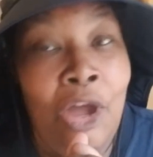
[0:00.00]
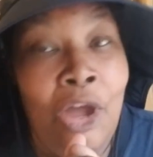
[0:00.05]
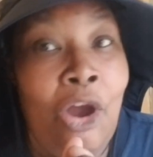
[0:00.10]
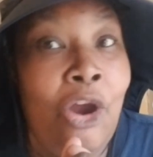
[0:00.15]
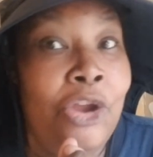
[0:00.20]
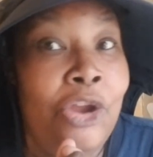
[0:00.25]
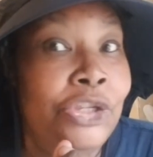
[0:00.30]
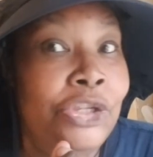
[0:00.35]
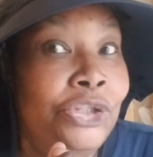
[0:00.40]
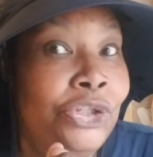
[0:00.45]

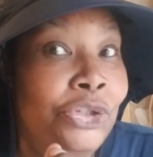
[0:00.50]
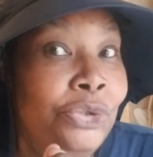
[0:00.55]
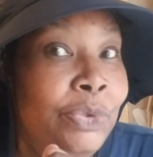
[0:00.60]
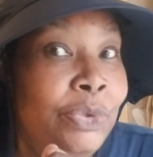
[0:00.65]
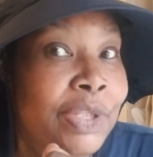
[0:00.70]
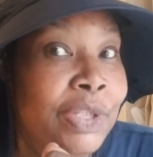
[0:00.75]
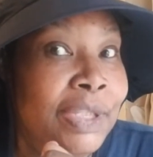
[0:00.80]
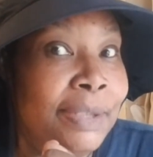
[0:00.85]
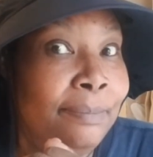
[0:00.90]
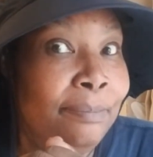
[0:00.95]
Are you
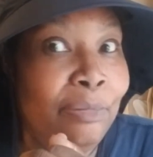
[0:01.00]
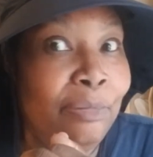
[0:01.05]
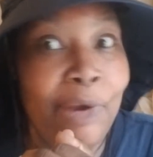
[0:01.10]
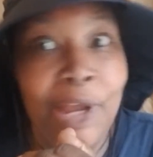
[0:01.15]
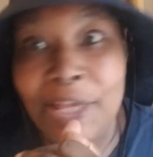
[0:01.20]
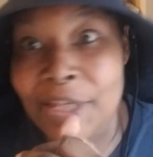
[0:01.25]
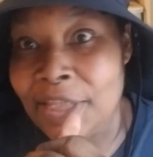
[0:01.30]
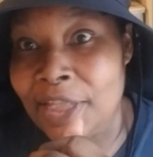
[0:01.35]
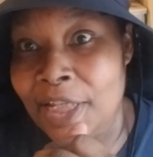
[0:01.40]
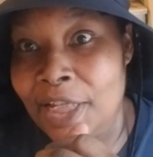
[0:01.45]
doing some
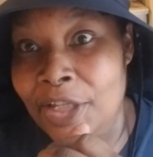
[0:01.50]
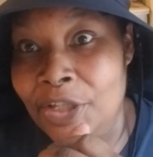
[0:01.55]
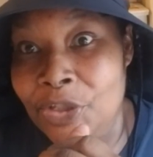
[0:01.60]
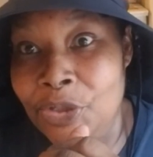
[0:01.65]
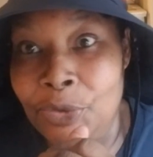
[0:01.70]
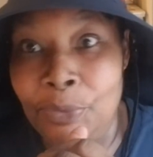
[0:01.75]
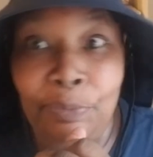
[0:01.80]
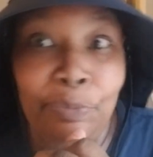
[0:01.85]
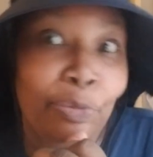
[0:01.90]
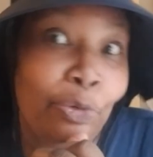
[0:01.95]
brassicas,
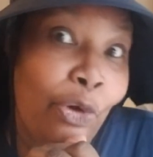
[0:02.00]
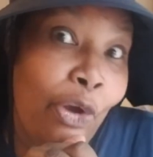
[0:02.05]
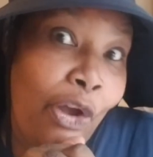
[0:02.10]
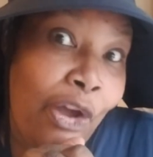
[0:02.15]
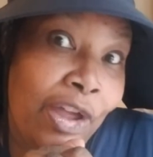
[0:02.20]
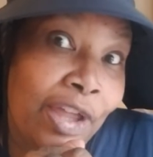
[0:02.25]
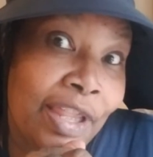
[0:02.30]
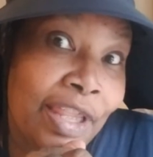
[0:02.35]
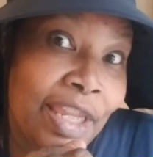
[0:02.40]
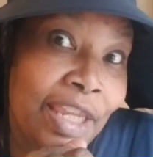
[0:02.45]
your
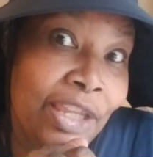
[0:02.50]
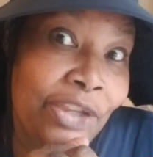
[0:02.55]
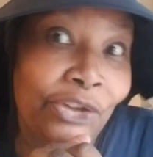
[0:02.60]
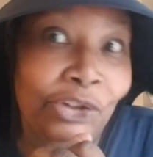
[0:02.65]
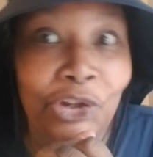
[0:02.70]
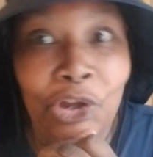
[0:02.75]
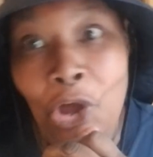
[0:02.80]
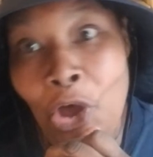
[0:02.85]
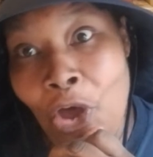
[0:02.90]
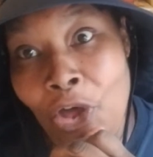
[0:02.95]
broccoli, your
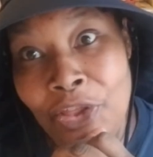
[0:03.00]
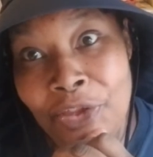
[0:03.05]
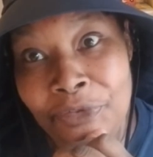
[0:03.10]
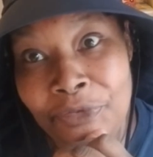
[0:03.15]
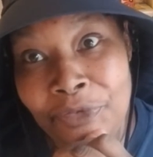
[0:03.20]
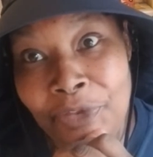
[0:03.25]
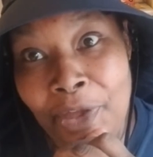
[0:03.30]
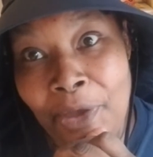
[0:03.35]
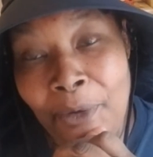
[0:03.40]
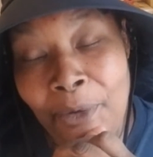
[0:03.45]

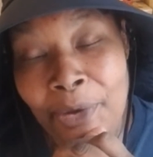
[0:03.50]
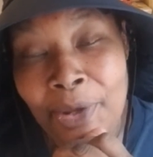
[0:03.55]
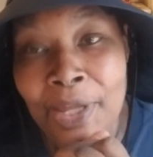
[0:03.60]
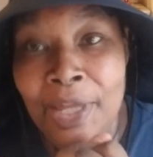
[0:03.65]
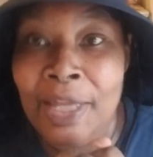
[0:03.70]
cauliflower?